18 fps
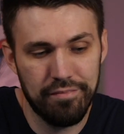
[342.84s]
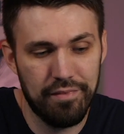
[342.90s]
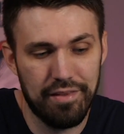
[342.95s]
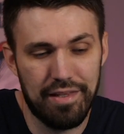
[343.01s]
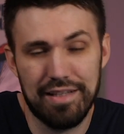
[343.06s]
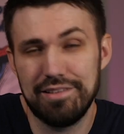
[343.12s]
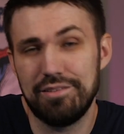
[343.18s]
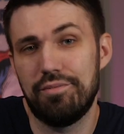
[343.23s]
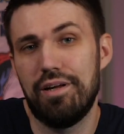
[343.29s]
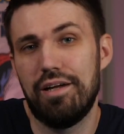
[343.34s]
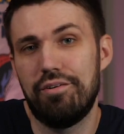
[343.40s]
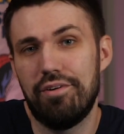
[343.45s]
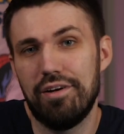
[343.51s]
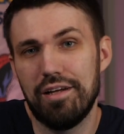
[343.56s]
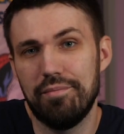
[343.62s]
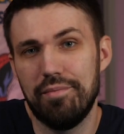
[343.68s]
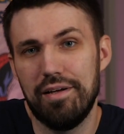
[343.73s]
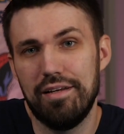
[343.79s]
That's the one I'd
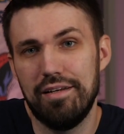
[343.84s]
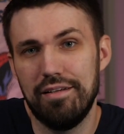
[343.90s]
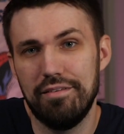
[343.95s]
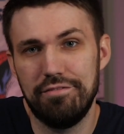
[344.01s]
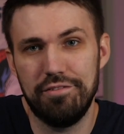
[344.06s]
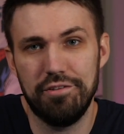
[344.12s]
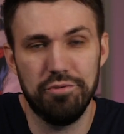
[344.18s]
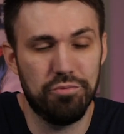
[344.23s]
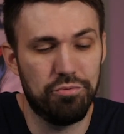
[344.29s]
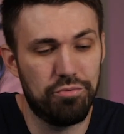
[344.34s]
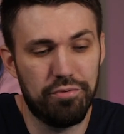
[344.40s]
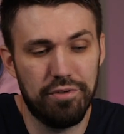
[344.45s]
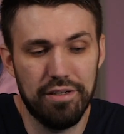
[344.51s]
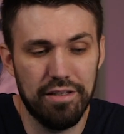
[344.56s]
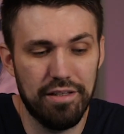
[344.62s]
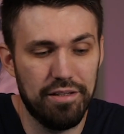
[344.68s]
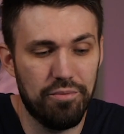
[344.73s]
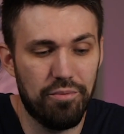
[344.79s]
recommend if you
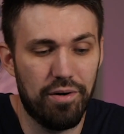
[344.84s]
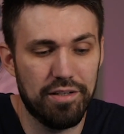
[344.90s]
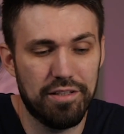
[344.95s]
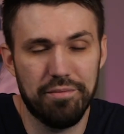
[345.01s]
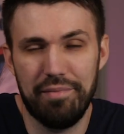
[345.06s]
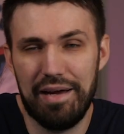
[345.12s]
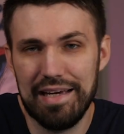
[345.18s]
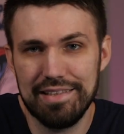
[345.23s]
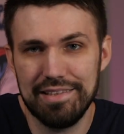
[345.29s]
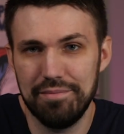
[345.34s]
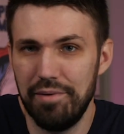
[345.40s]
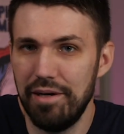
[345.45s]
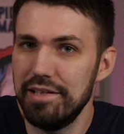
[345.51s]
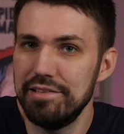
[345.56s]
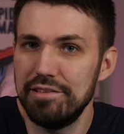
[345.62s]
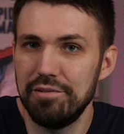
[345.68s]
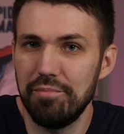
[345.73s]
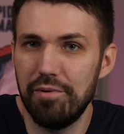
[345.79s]
really want to
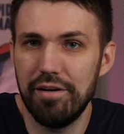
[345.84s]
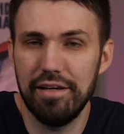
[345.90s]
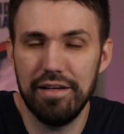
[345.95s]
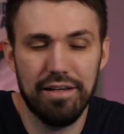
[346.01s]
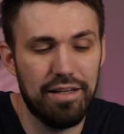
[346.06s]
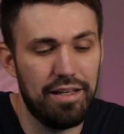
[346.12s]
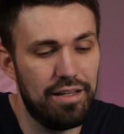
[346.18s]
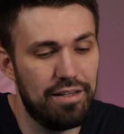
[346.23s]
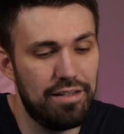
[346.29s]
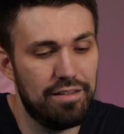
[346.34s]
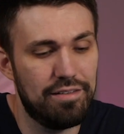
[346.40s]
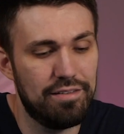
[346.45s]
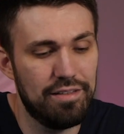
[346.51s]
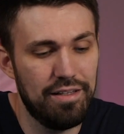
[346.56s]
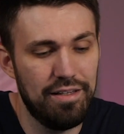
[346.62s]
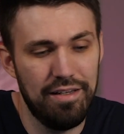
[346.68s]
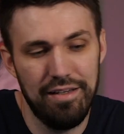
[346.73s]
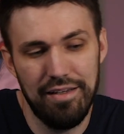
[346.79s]
maximize your money, and
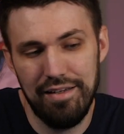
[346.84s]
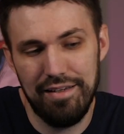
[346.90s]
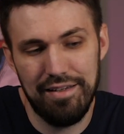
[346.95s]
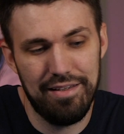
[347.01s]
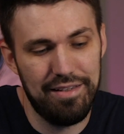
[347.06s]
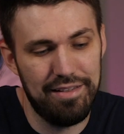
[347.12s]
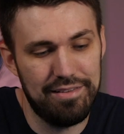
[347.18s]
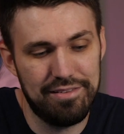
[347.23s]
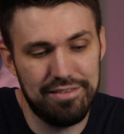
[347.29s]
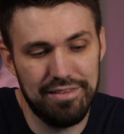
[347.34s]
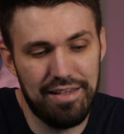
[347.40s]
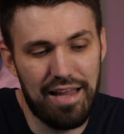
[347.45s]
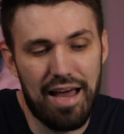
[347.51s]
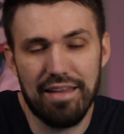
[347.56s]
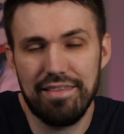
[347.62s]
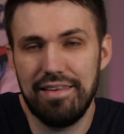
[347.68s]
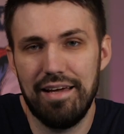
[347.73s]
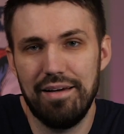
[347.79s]
it's
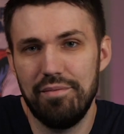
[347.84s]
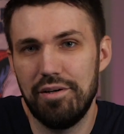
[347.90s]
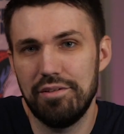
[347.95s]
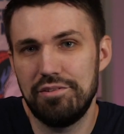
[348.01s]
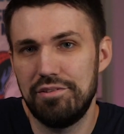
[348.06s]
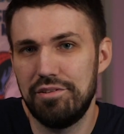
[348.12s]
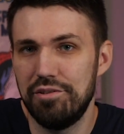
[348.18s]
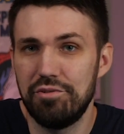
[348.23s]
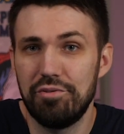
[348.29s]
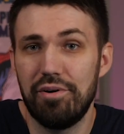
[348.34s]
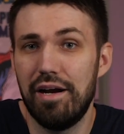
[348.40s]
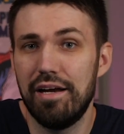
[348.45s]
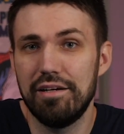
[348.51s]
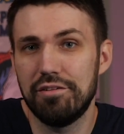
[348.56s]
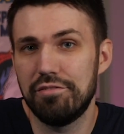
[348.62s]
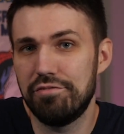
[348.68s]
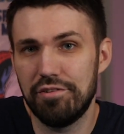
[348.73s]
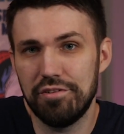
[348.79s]
not that much to try
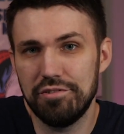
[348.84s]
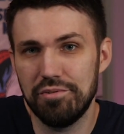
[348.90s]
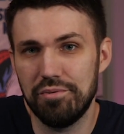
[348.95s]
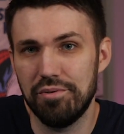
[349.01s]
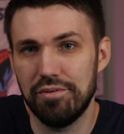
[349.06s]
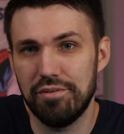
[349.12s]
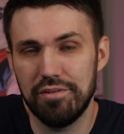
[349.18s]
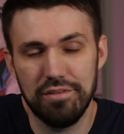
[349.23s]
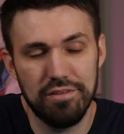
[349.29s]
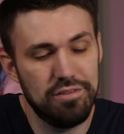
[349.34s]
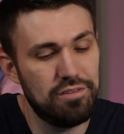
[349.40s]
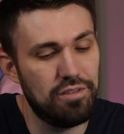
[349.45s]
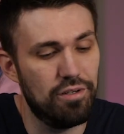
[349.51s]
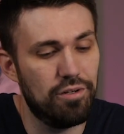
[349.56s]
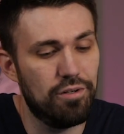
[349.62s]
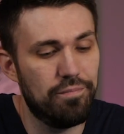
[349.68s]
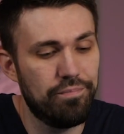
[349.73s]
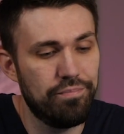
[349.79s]
your first order.
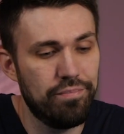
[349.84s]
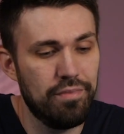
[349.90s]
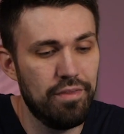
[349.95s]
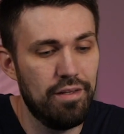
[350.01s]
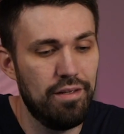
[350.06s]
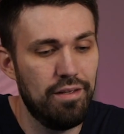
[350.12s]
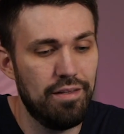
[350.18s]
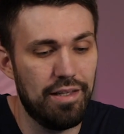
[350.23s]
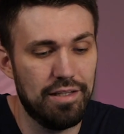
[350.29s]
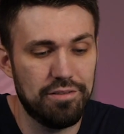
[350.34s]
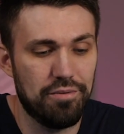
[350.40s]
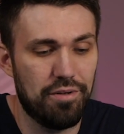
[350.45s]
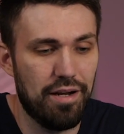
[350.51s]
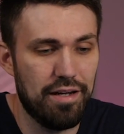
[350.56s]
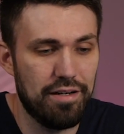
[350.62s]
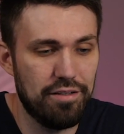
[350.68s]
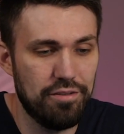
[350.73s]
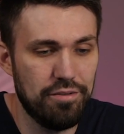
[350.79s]
So that's the
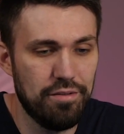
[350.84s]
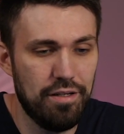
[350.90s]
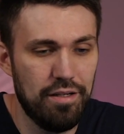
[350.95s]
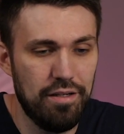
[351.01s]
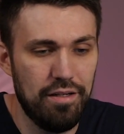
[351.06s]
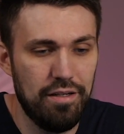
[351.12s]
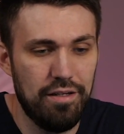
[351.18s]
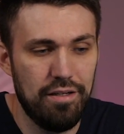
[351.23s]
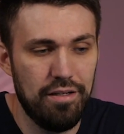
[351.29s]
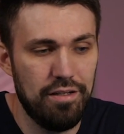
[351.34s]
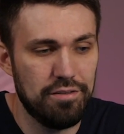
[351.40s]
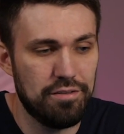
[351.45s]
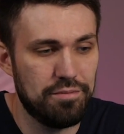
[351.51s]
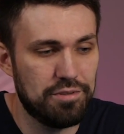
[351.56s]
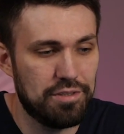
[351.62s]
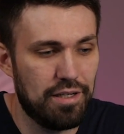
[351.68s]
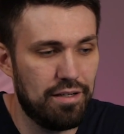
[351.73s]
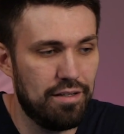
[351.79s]
one I do. So
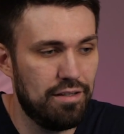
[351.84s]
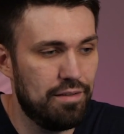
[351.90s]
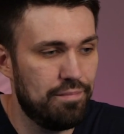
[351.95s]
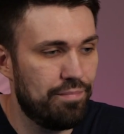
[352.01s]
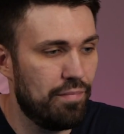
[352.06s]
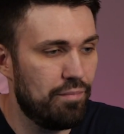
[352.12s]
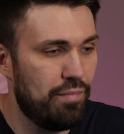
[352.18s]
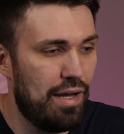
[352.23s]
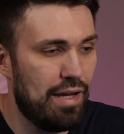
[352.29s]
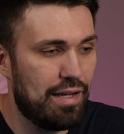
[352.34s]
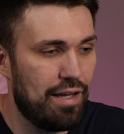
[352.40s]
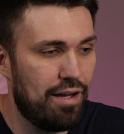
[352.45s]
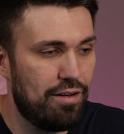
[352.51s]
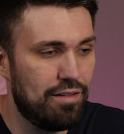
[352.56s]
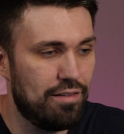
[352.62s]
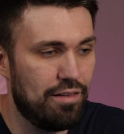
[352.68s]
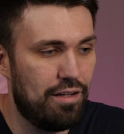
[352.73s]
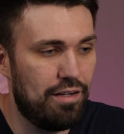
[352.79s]
I'm just gonna back
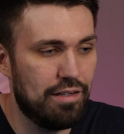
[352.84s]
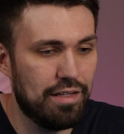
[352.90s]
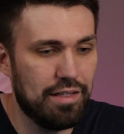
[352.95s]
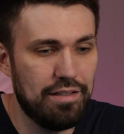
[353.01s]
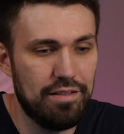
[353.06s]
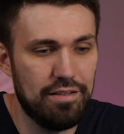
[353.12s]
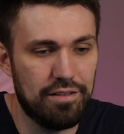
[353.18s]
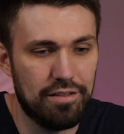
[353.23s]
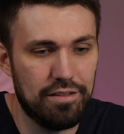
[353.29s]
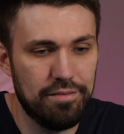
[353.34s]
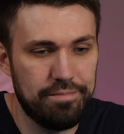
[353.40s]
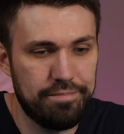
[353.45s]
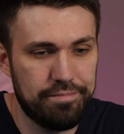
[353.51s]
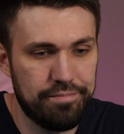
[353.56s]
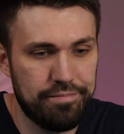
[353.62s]
out and log in here